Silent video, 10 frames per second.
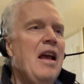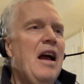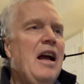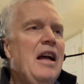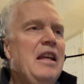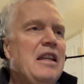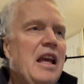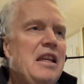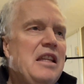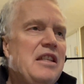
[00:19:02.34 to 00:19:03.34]
in
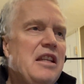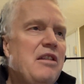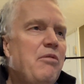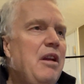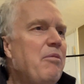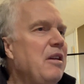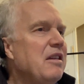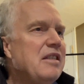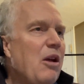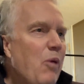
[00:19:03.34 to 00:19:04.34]
1963, but it
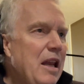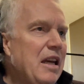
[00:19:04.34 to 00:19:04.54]
doesn't say when in